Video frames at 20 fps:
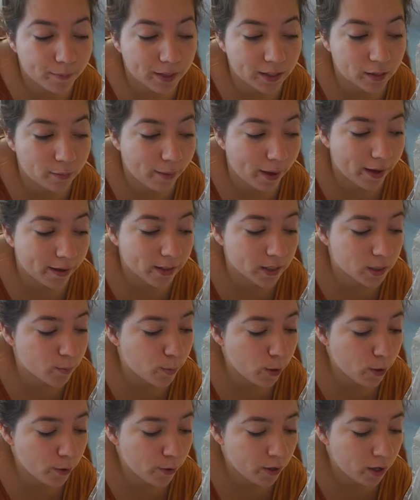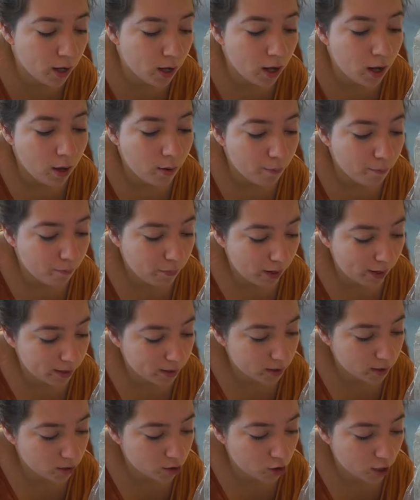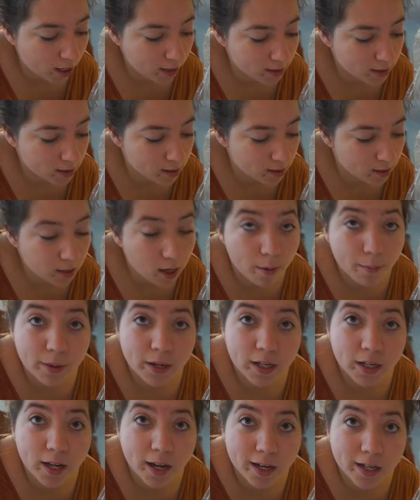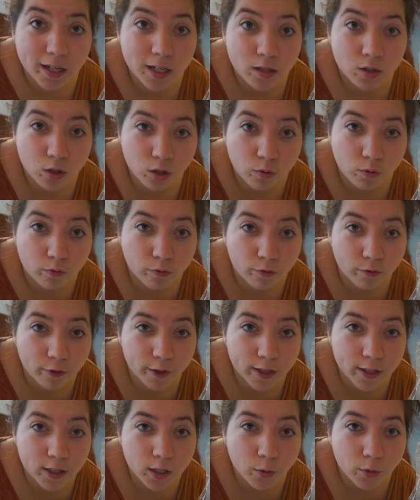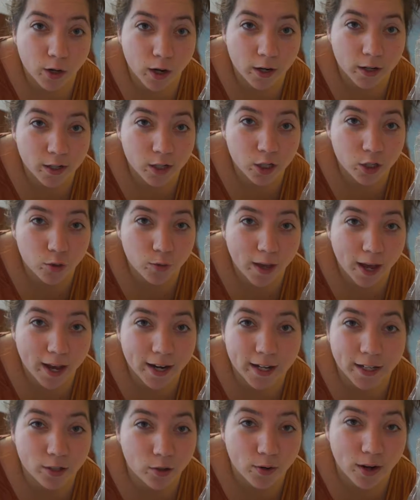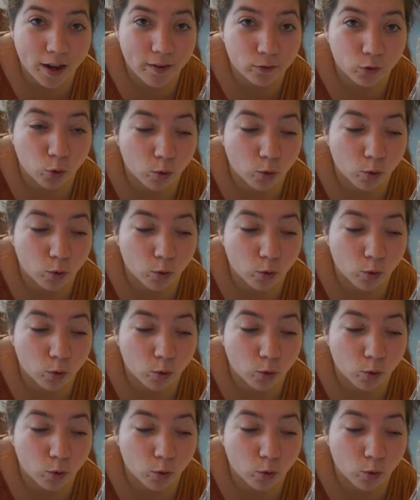make the bag explode. But Jackson is coming and he's gluten-free, so we're not going to do that, and I don't have